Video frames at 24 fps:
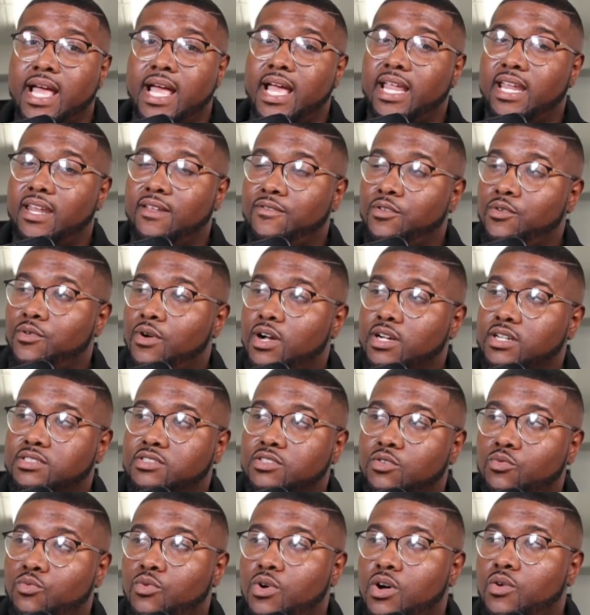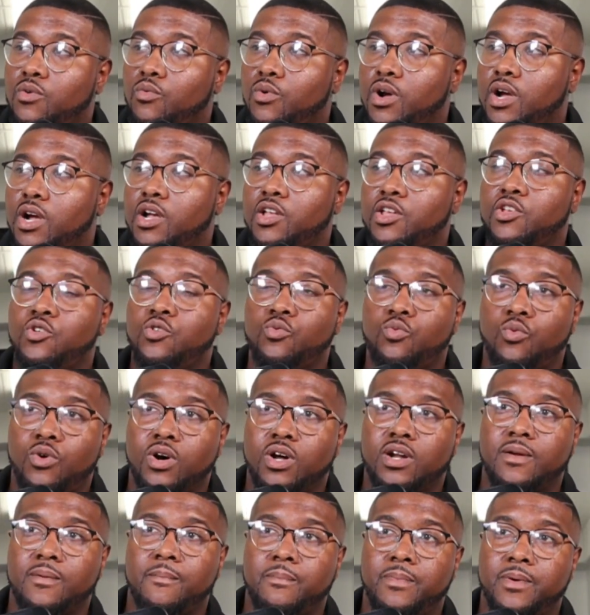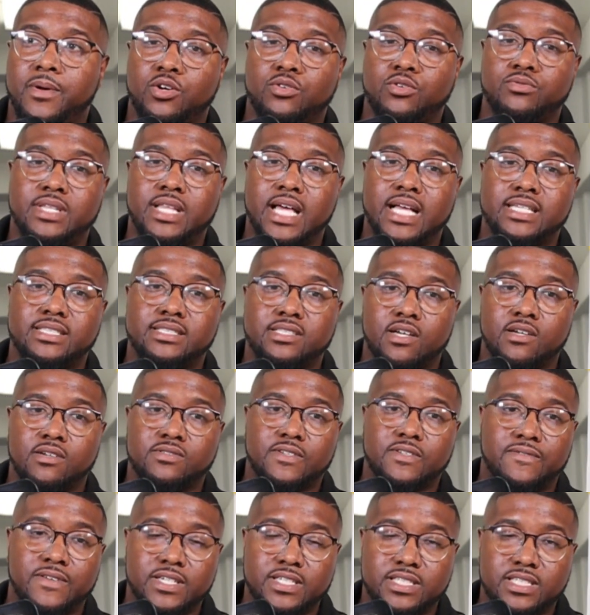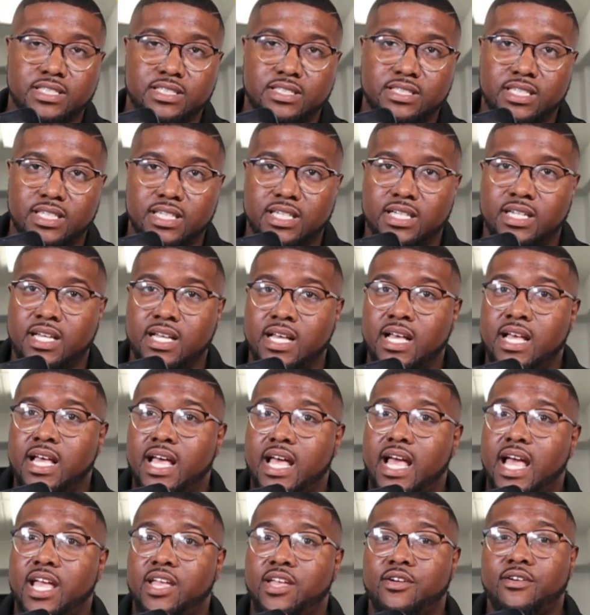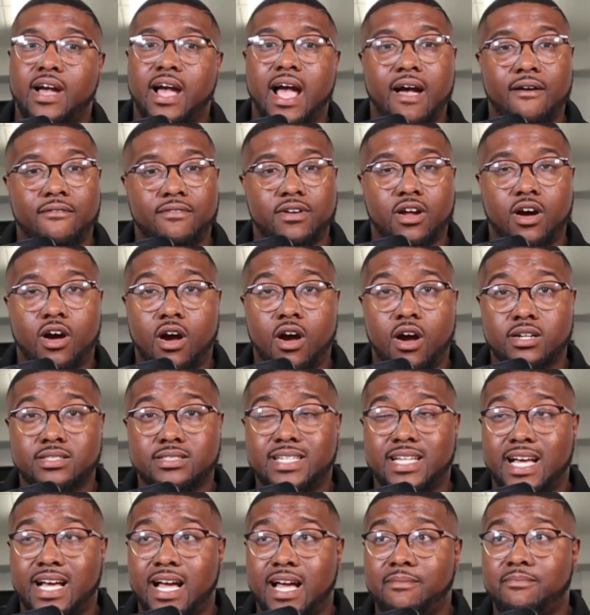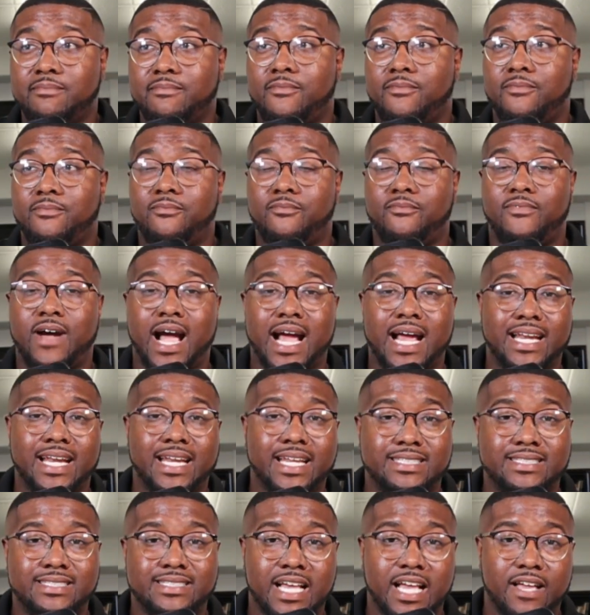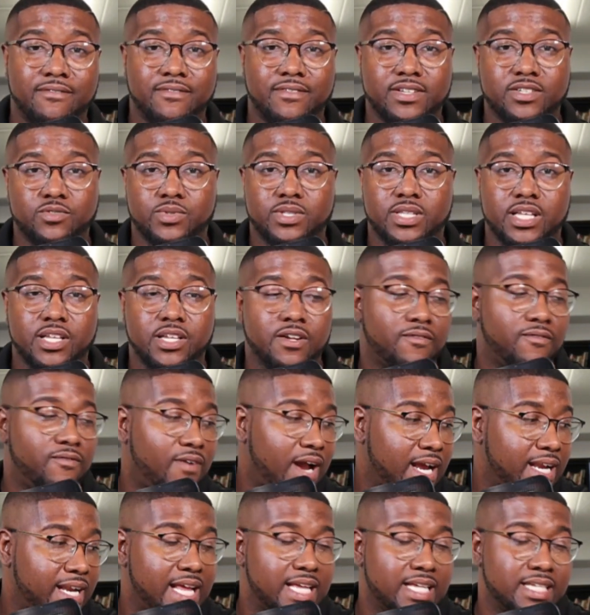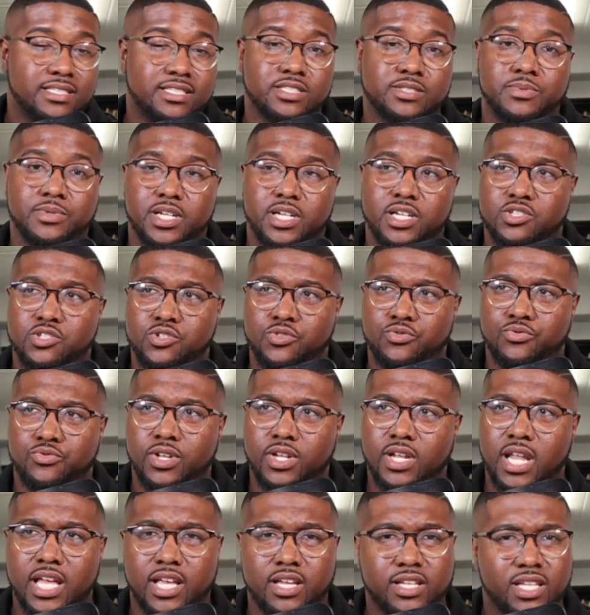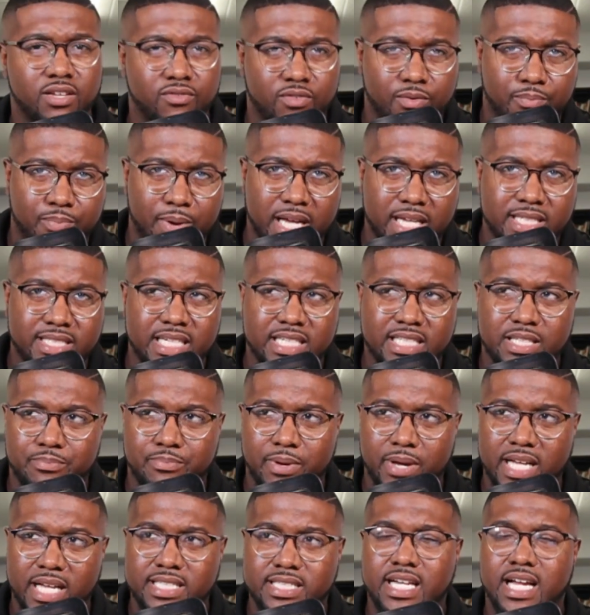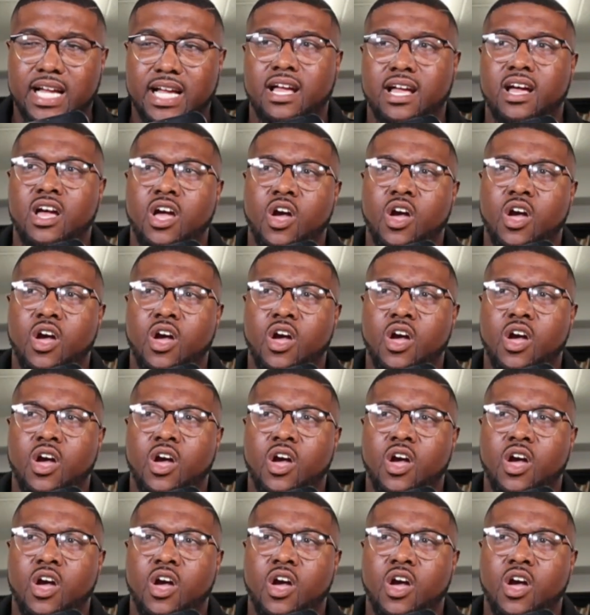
And if you are someone where you want to build that self-sufficiency and you're having a hard time finding savings within your finances because you feel like you're living paycheck to paycheck,